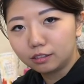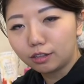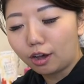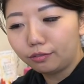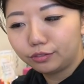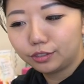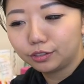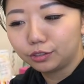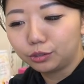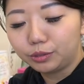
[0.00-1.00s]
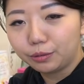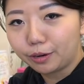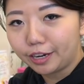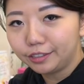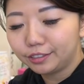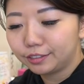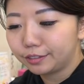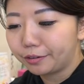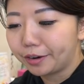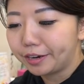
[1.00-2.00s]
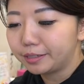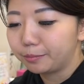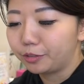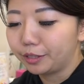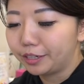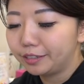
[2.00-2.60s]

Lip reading: Soft, gooey rice. All right, I'm feeling